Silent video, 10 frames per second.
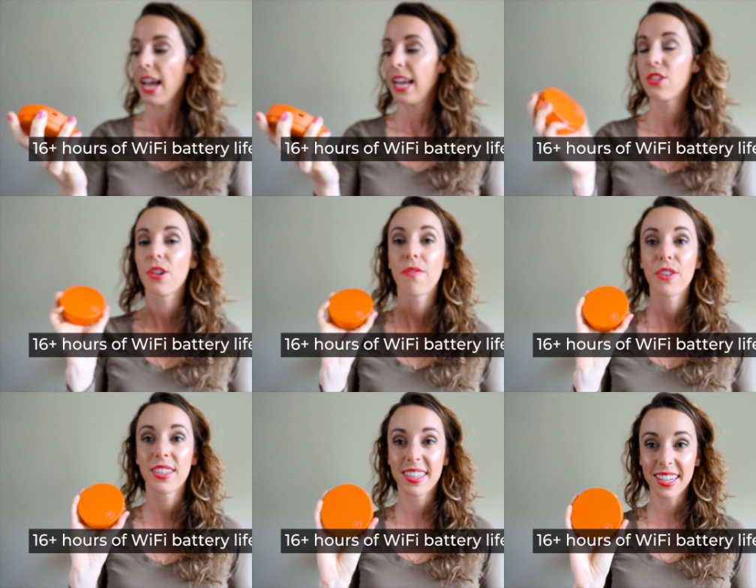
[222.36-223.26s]
It's good
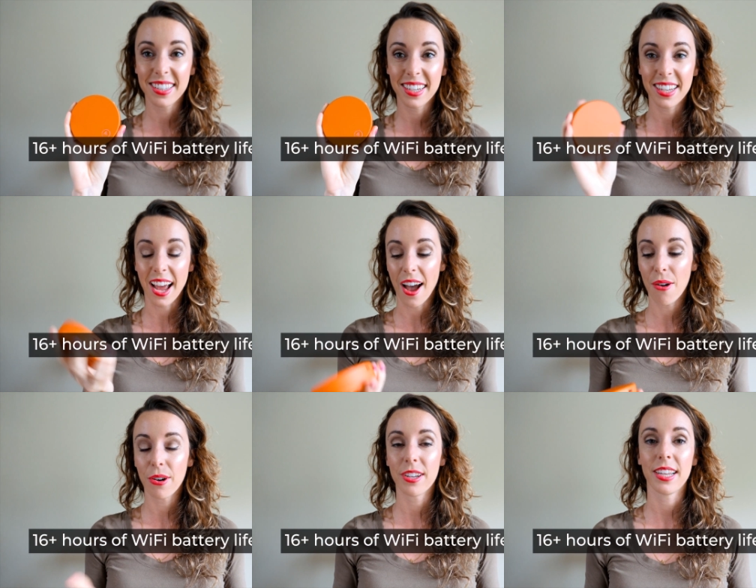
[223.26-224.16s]
for 16
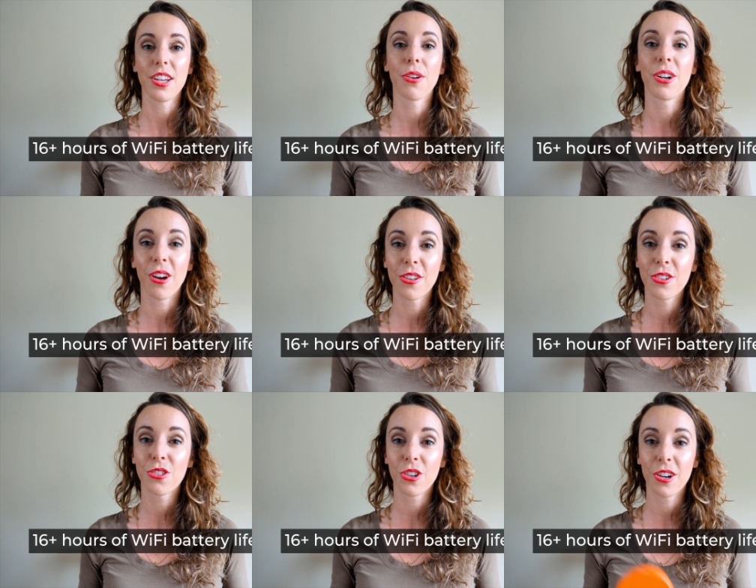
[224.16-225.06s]
hours and you can
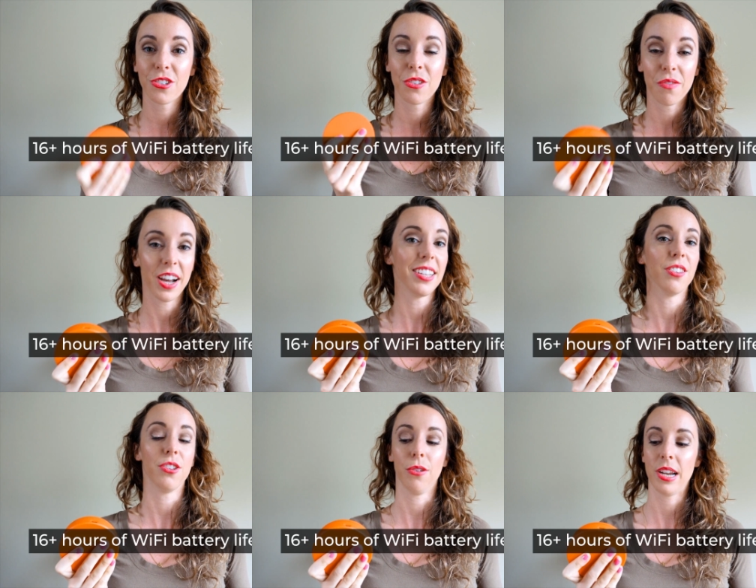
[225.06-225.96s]
also charge
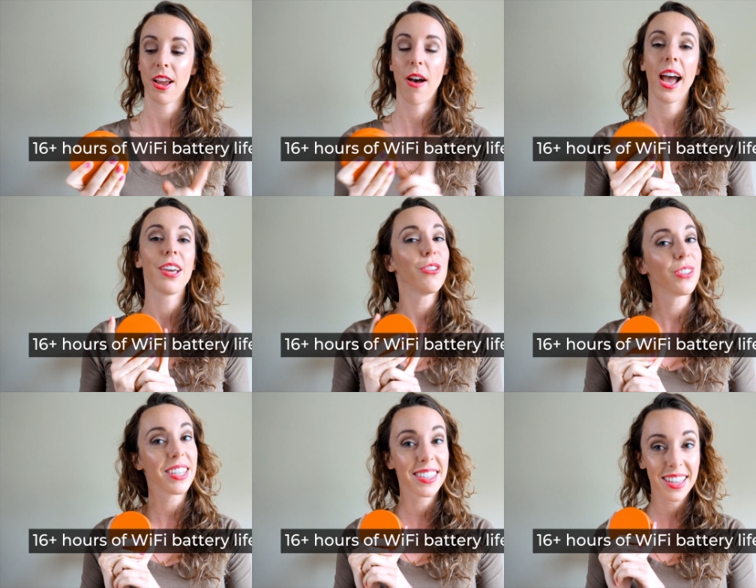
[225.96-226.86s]
devices to it. Now I use
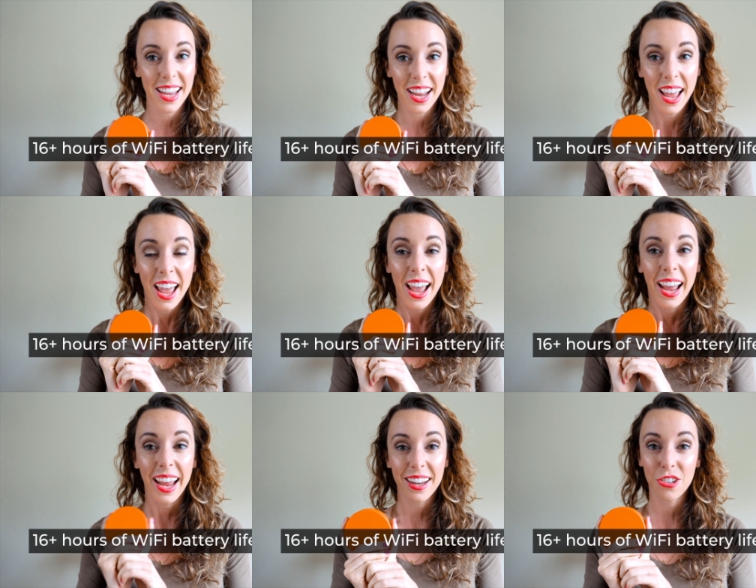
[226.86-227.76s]
this thing
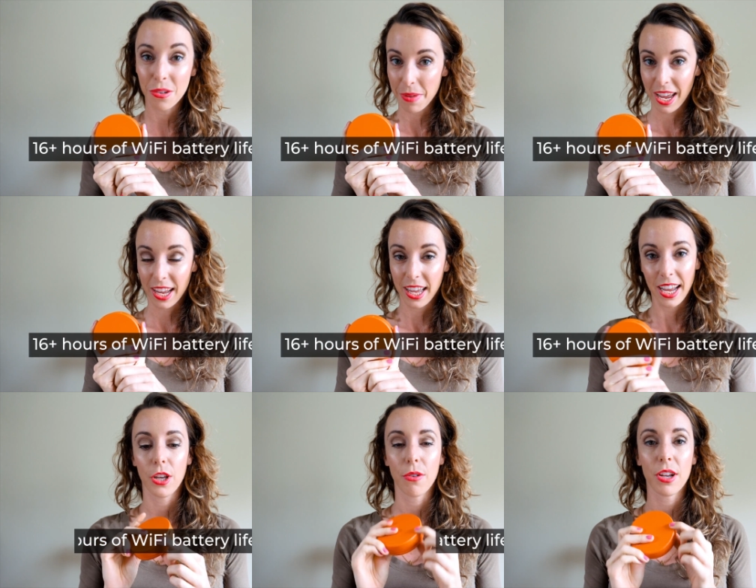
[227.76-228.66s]
in
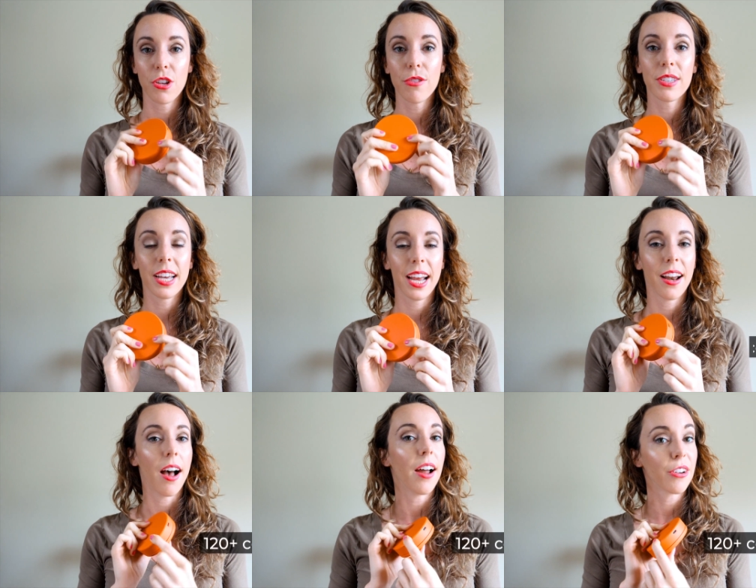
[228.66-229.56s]
Jamaica. You can use it in
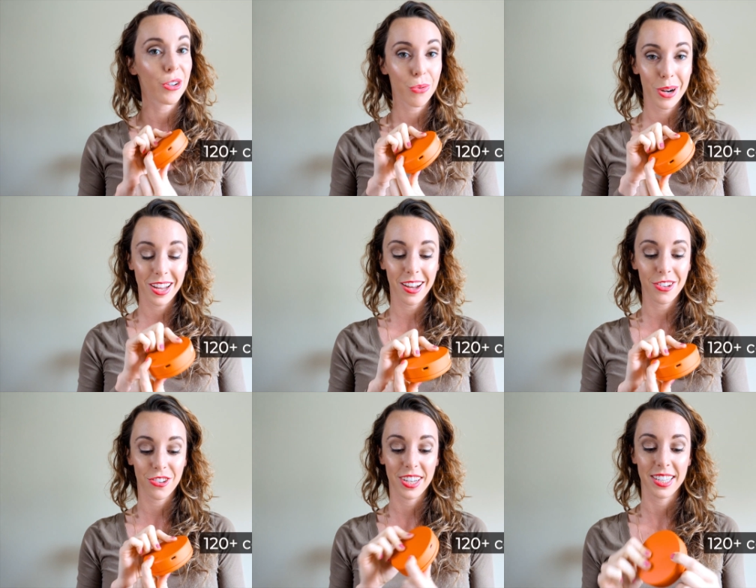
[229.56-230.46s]
120
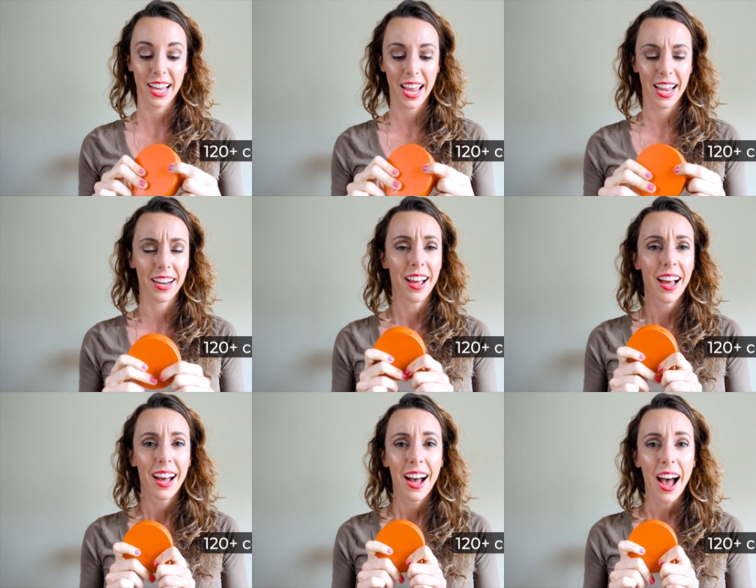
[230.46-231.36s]
countries and
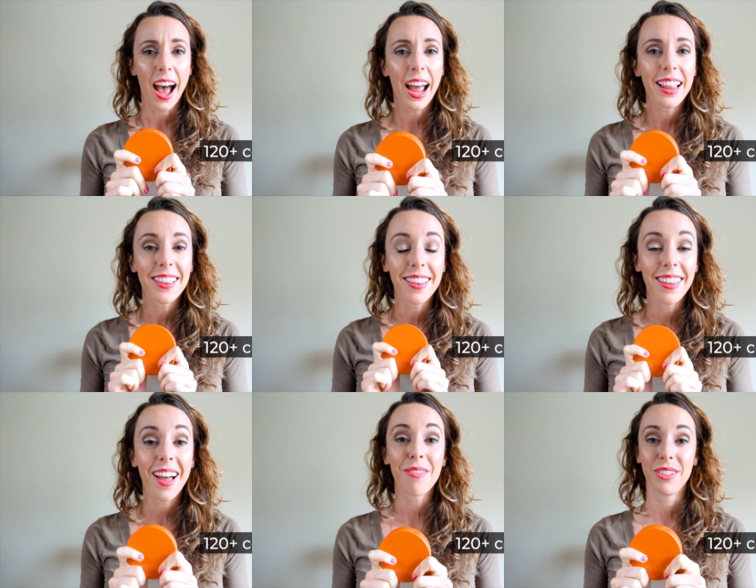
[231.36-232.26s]
I
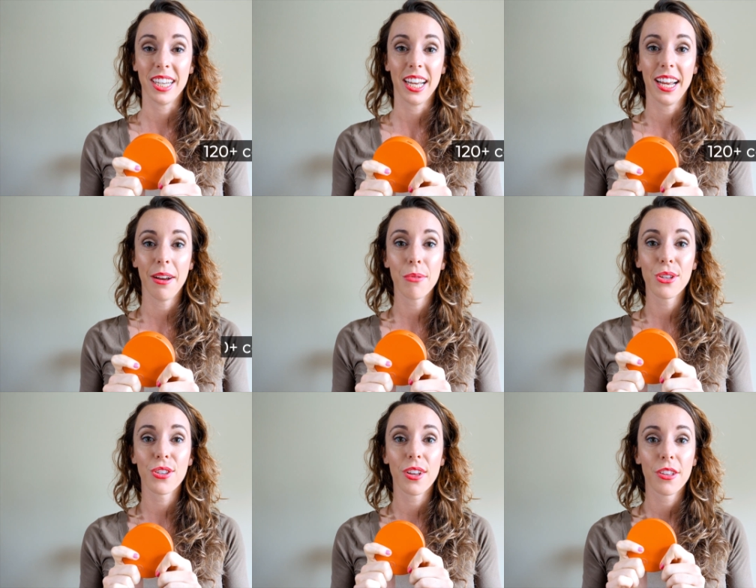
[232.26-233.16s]
loved it. It
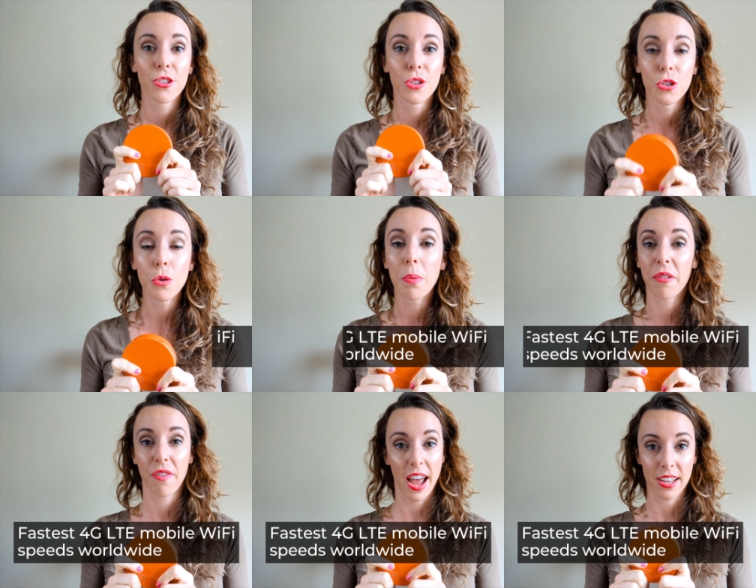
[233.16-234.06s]
was
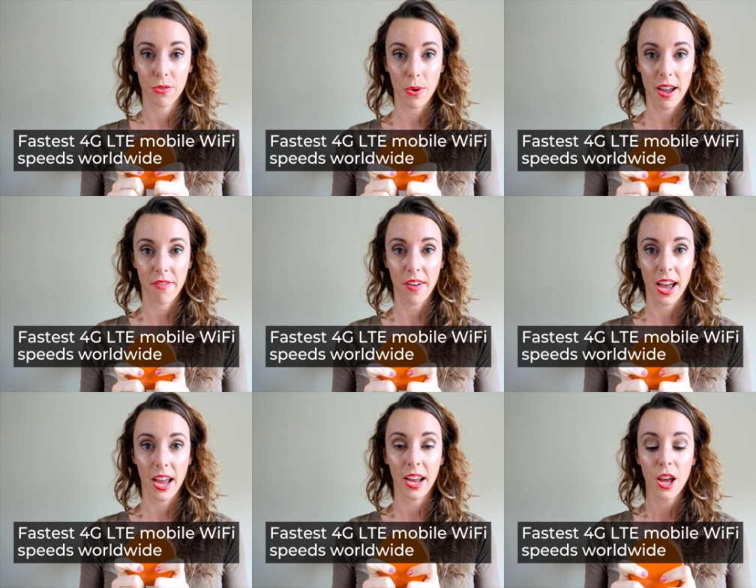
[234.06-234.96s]
super fast
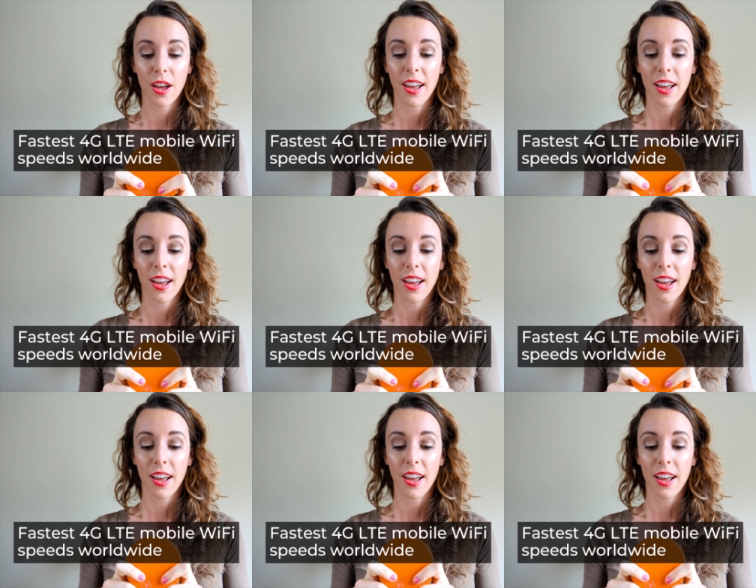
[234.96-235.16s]
Wi-Fi.